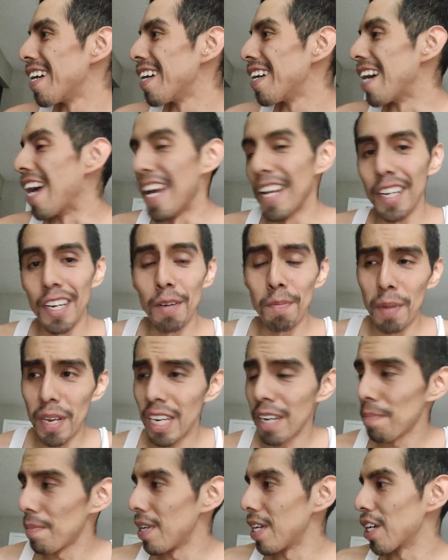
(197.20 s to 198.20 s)
I ended up
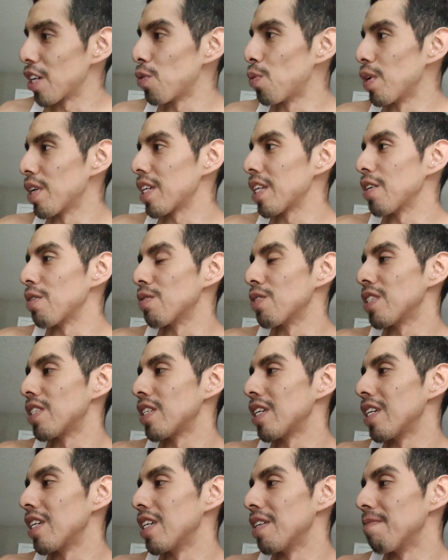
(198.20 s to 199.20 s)
making me a quick little
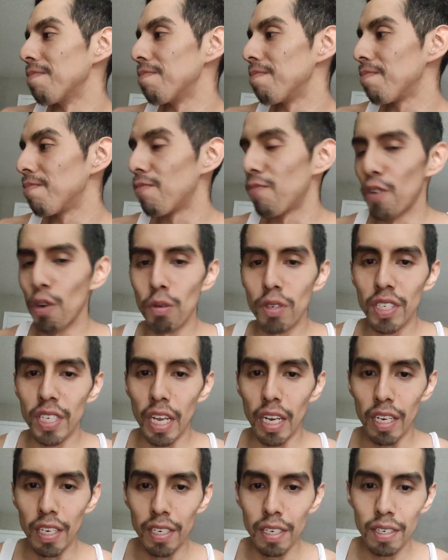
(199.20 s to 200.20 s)
uh, fruit
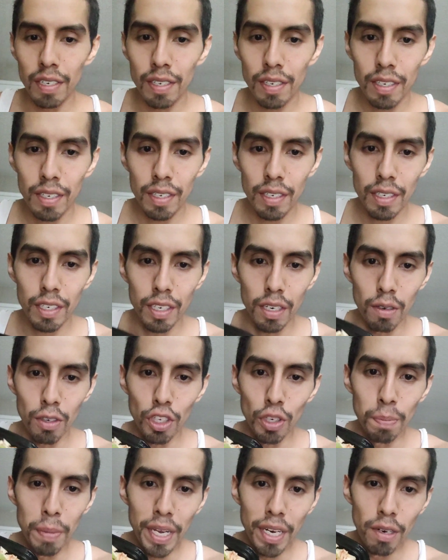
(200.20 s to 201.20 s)
salad. You know,
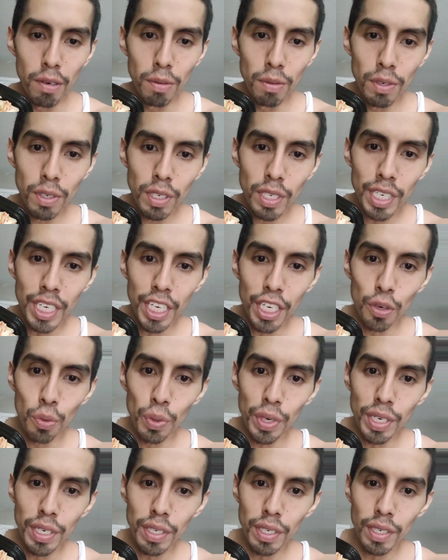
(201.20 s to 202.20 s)
tomatoes,
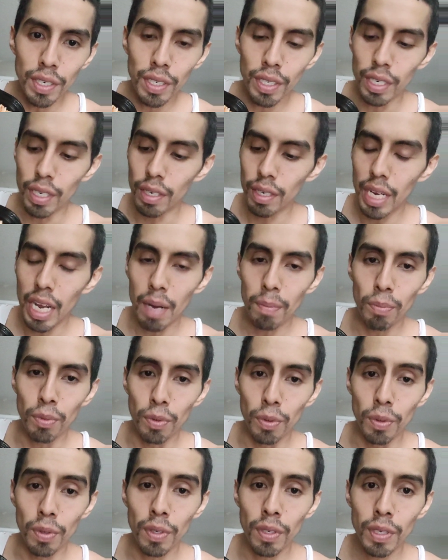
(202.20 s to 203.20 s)
kiwis, and
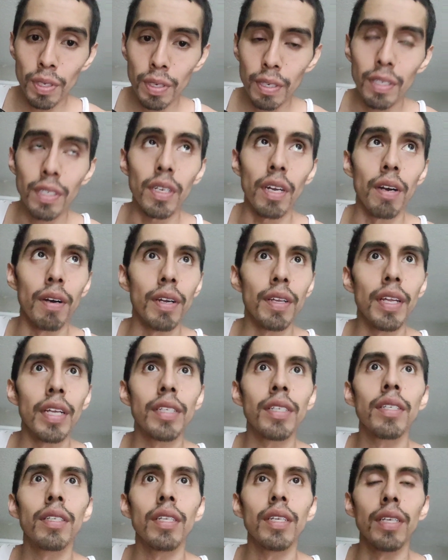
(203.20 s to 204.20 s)
apples. Sorry,
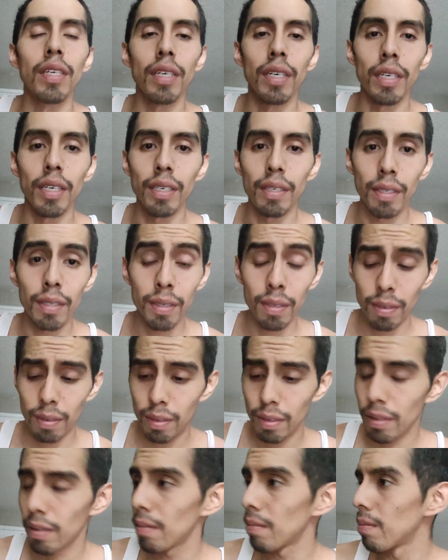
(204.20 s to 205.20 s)
that's the uh,
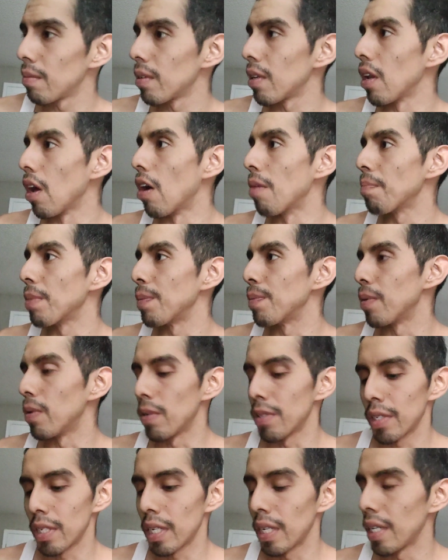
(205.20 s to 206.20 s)
lawn people
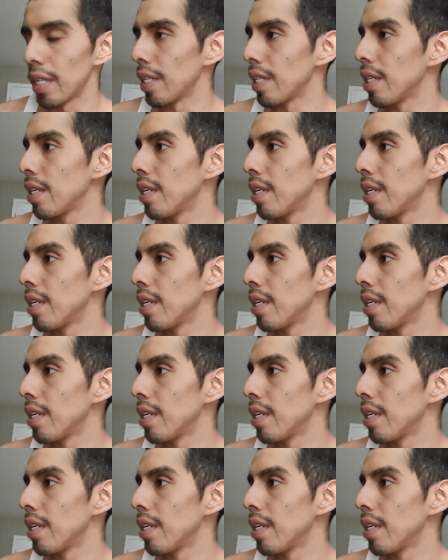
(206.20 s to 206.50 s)
side